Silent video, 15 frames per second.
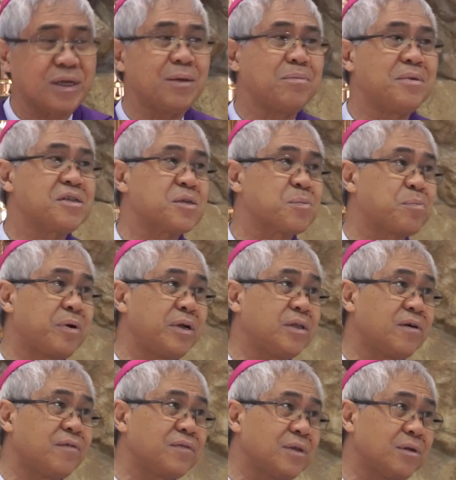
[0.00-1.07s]
keep the
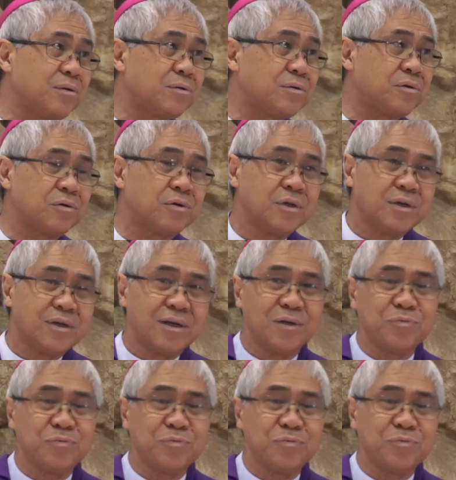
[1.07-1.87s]
spirit of the law.